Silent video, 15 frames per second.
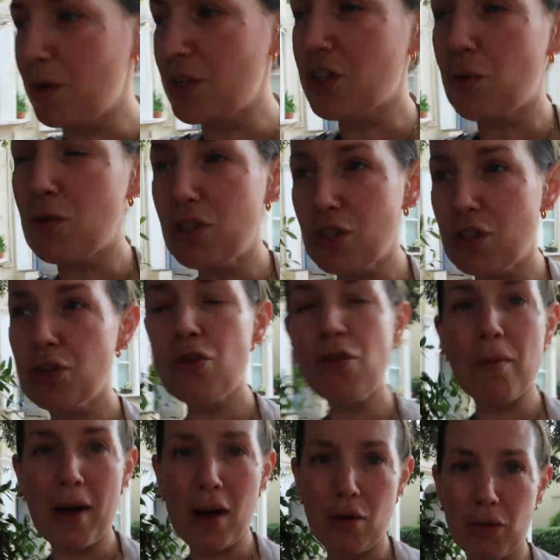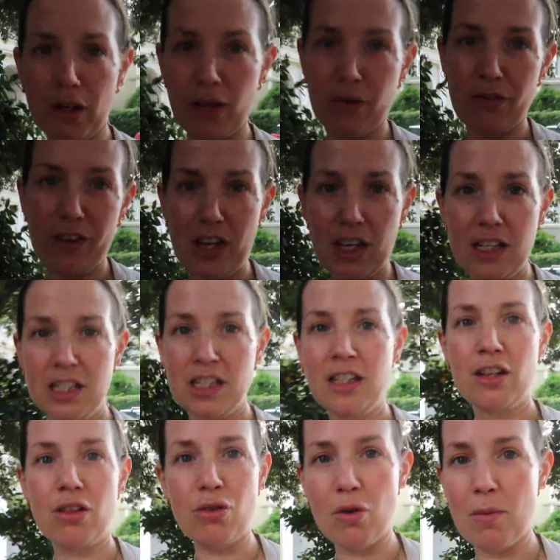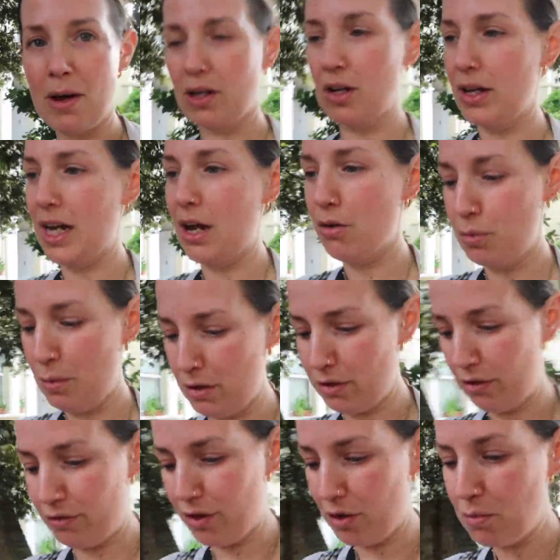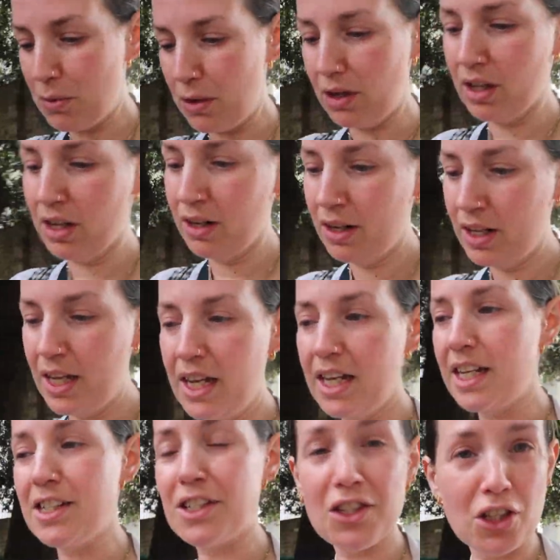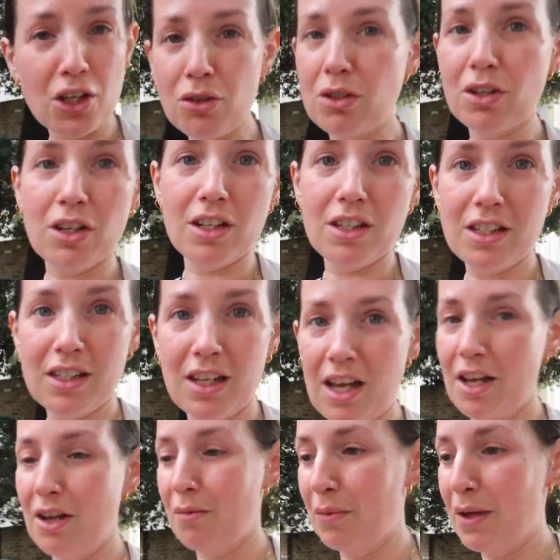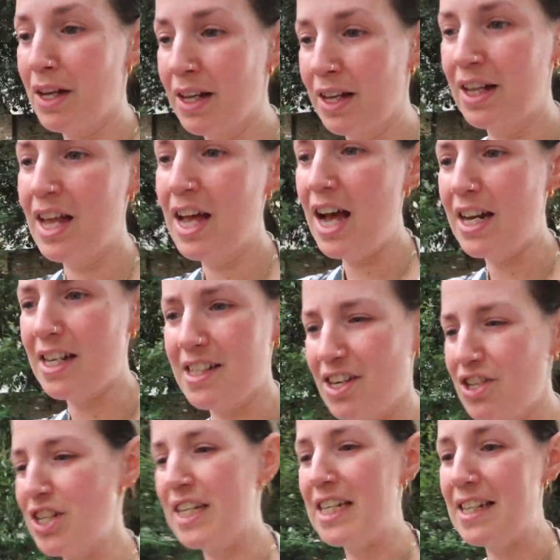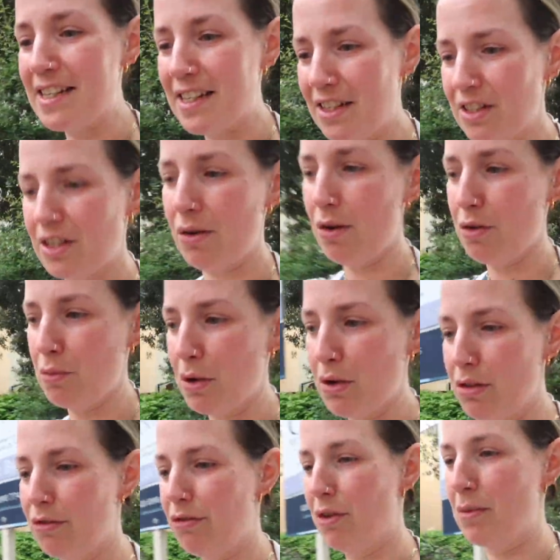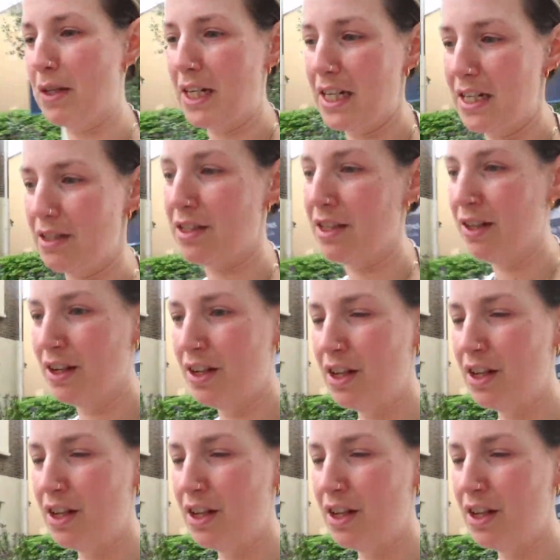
which I wasn't sure about when I first thought about going out with both of them. But he's so good. And it's actually easier to go out with both of them than it is